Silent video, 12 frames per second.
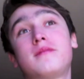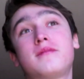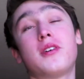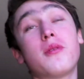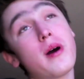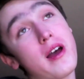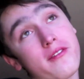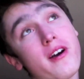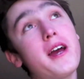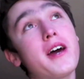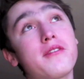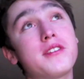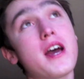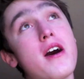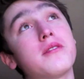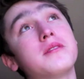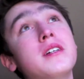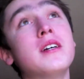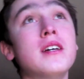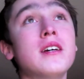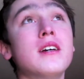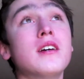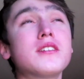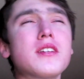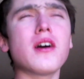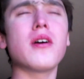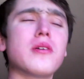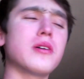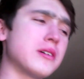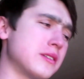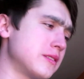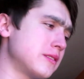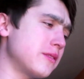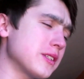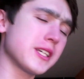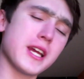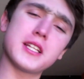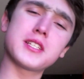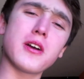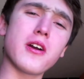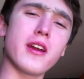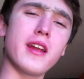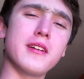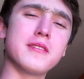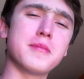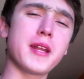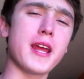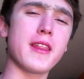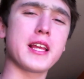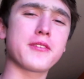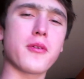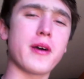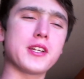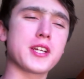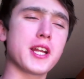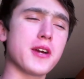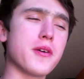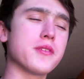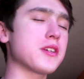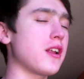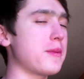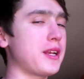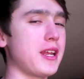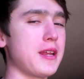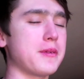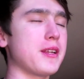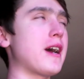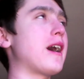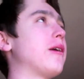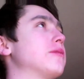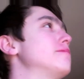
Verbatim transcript: All Wi-Fi out of town. So, once again, sorry, but hey, thanks for watching. I know it was all a bit late, but ow.